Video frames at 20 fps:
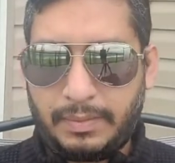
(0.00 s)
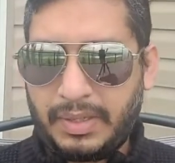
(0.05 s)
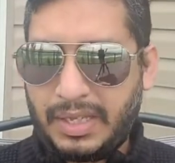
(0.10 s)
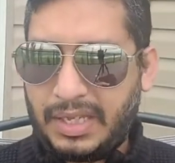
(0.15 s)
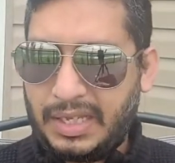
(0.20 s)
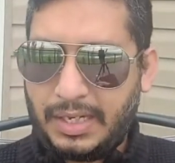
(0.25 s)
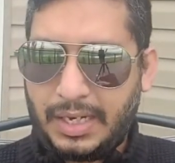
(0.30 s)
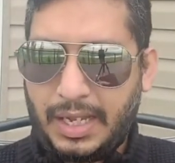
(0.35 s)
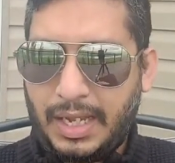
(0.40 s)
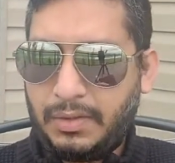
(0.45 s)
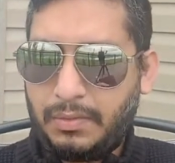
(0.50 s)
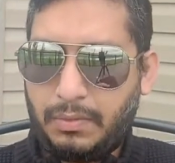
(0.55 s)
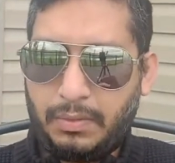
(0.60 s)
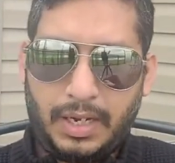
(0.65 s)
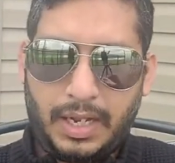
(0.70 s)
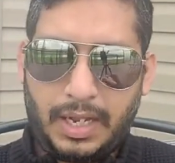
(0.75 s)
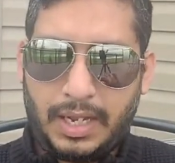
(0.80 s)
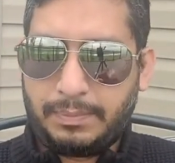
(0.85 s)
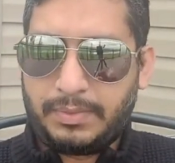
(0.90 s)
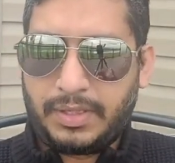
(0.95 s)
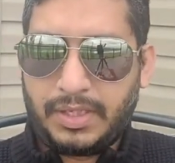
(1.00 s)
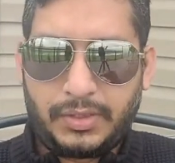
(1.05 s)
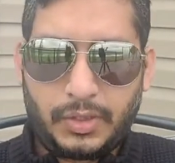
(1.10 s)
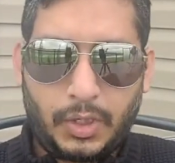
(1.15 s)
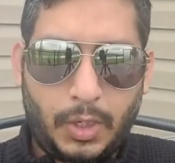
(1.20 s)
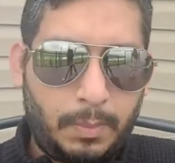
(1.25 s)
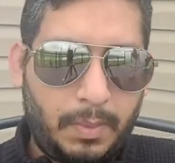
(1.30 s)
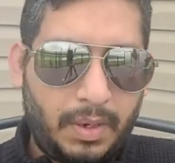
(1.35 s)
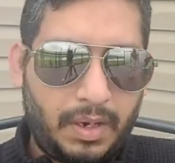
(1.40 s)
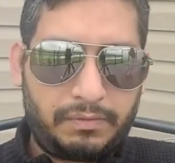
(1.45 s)
and I don't have the
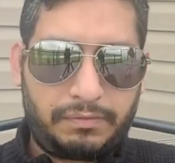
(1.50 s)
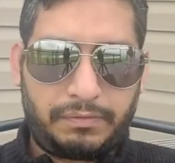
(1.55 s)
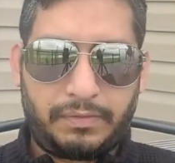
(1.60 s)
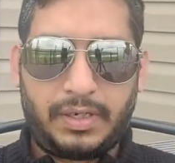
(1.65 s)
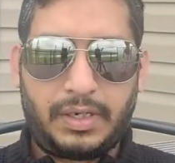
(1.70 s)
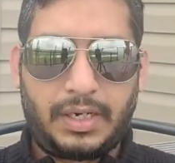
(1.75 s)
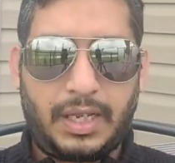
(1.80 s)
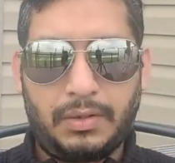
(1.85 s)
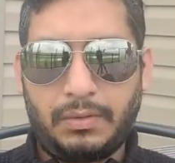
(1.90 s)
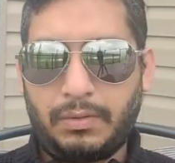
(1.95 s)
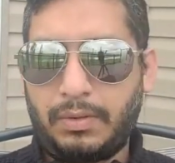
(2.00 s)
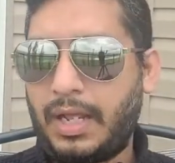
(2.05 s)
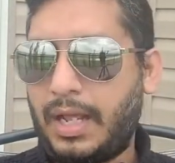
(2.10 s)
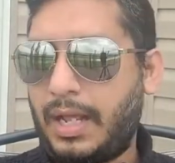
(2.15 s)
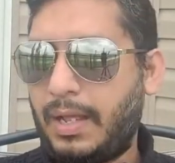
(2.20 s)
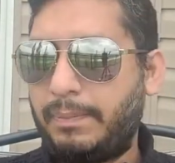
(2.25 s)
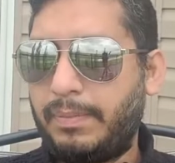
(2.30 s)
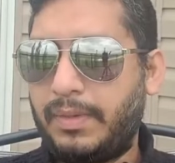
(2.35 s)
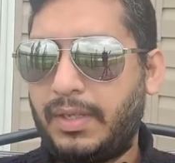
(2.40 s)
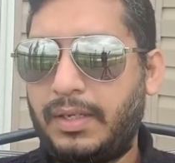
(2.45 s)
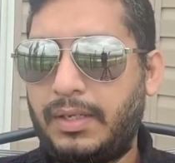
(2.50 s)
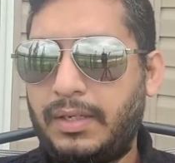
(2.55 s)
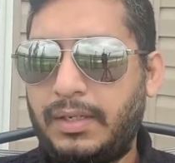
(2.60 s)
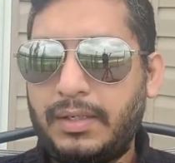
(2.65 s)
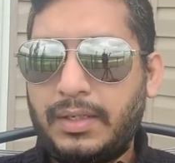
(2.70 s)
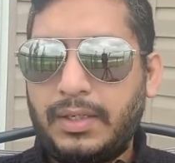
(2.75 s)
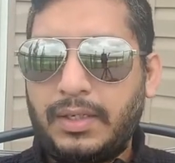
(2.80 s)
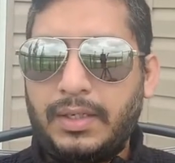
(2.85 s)
job offer, I don't have the